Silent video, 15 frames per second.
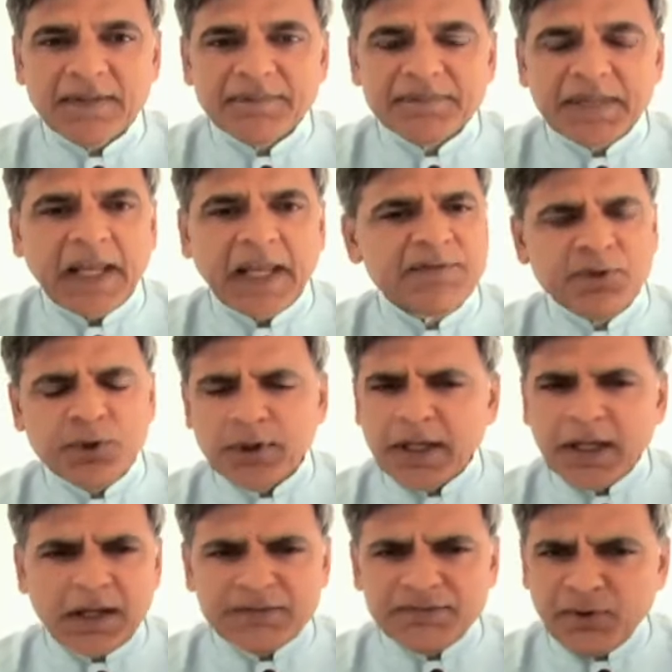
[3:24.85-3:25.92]
And if you look
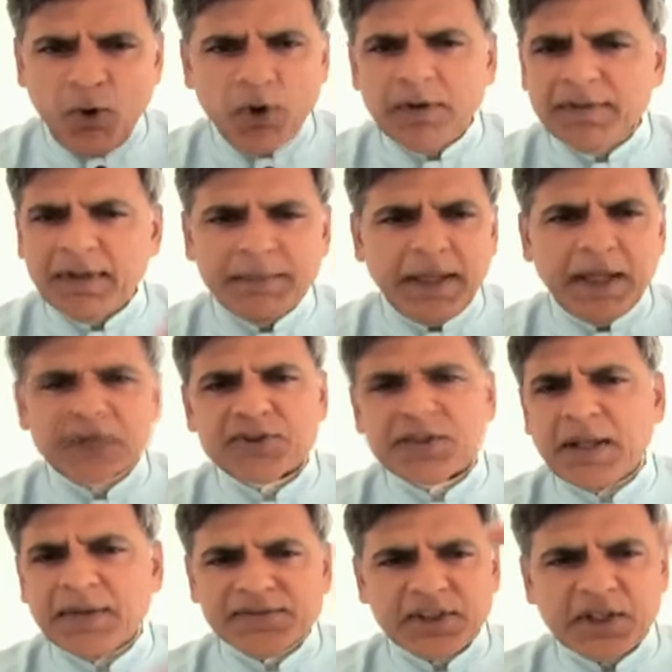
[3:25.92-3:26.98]
at it for all of them,
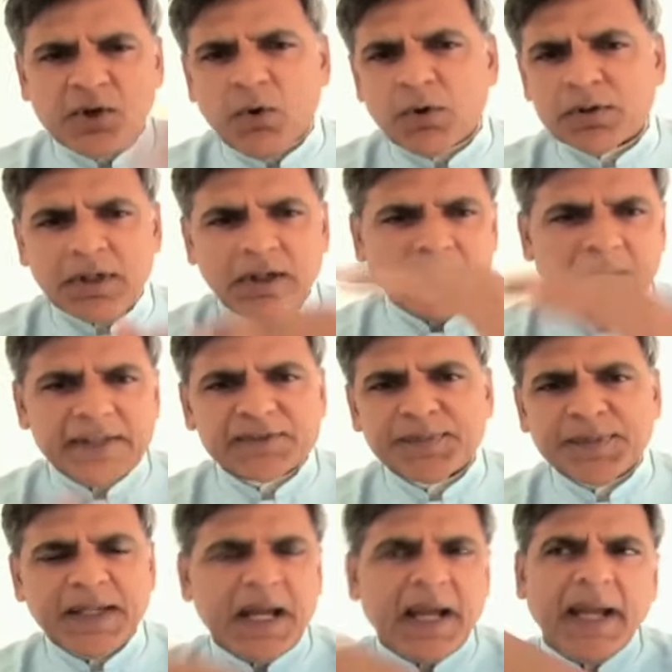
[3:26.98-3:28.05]
HDFC, Kotak,
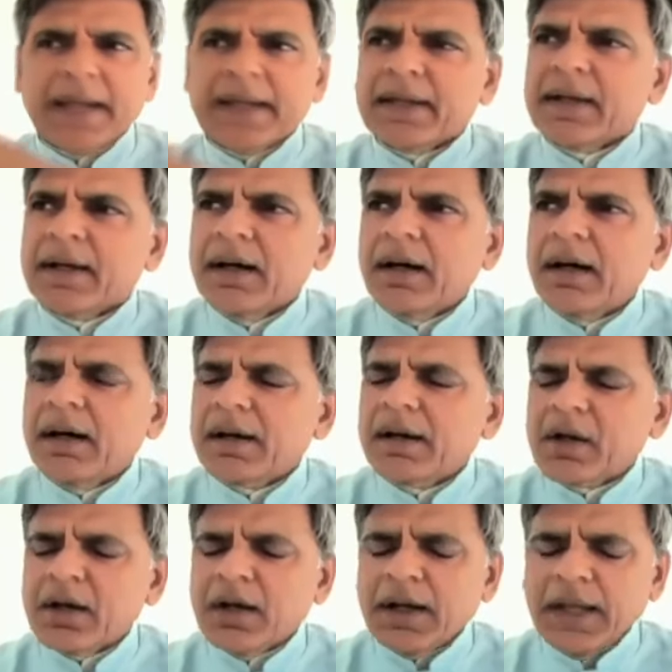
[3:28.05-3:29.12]
SBI, uh, uh,
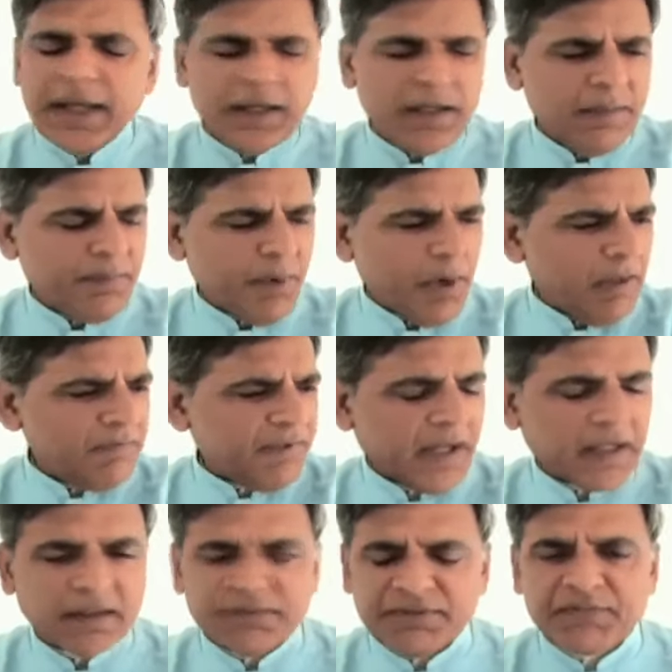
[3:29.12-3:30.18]
Nippon, I
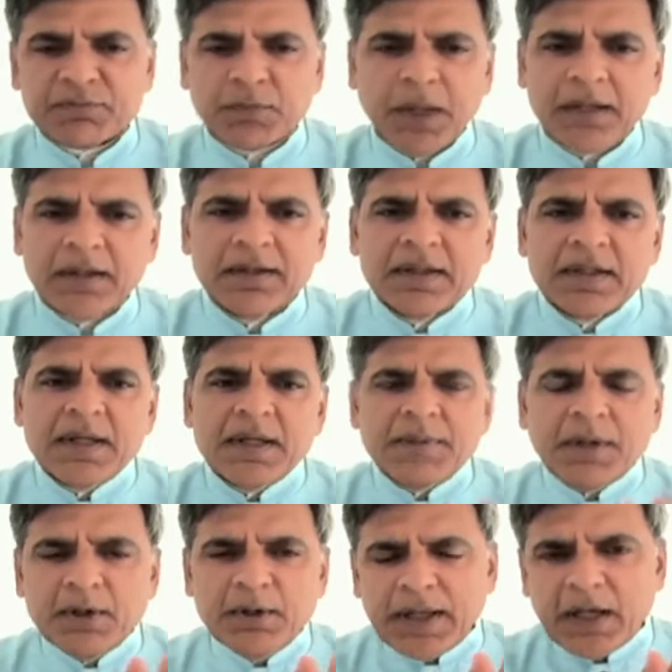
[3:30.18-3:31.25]
forget the fifth one,
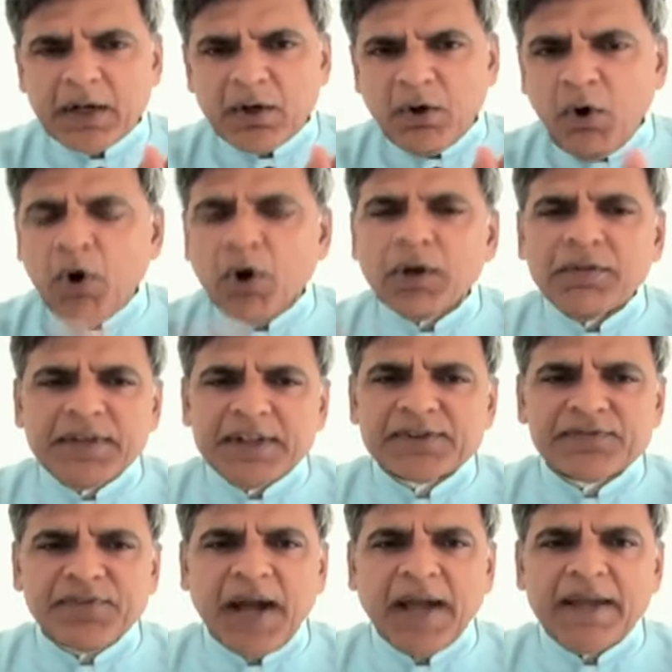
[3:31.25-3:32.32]
but you look at all of these
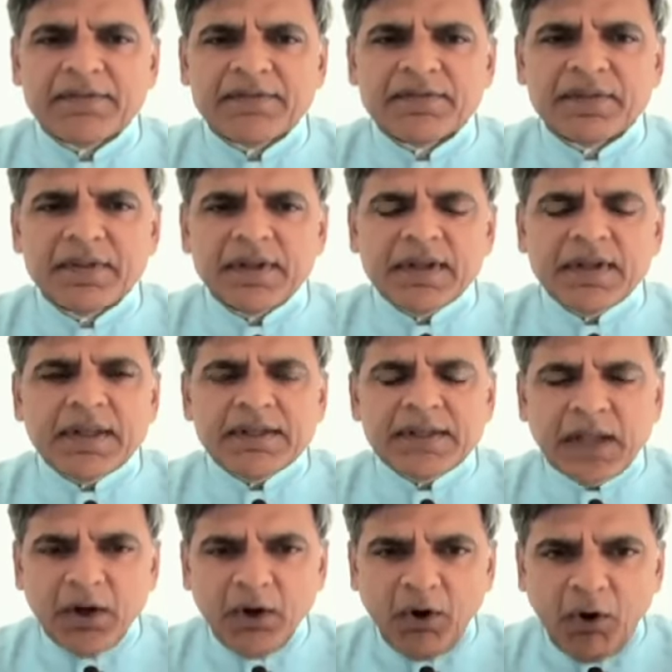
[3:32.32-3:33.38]
five,
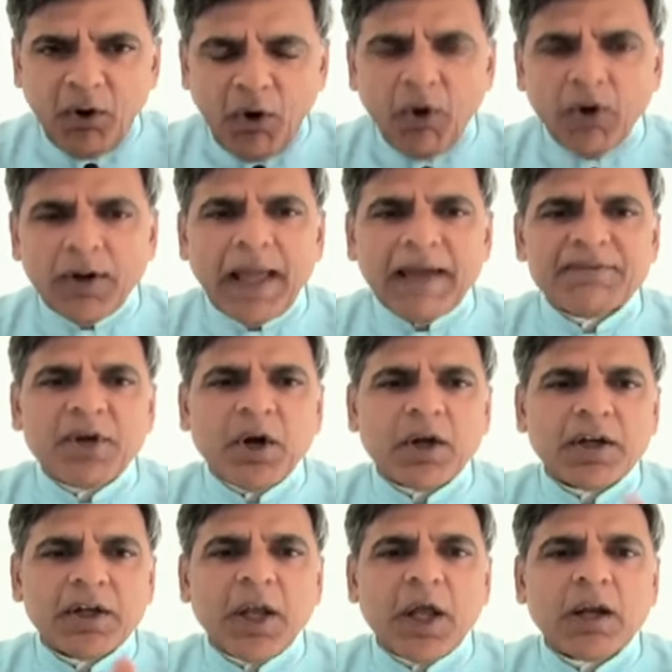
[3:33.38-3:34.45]
they all have got
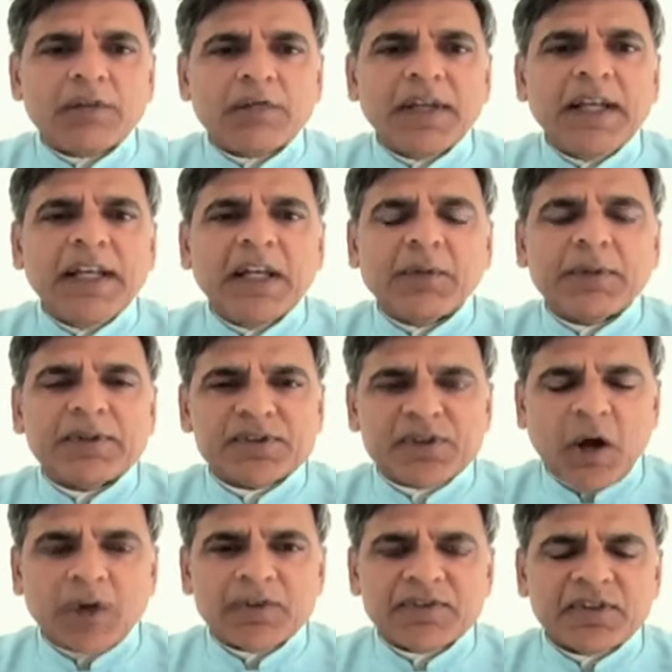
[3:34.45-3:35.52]
a lot of illiquid
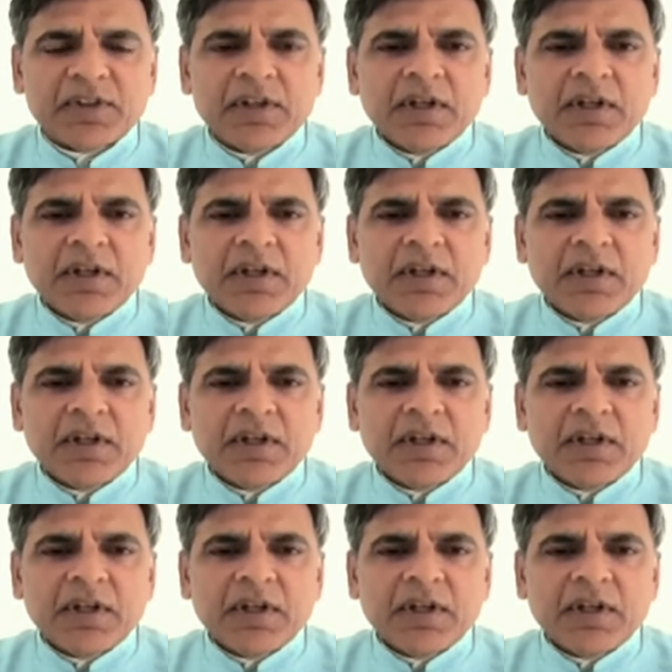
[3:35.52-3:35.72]
stocks.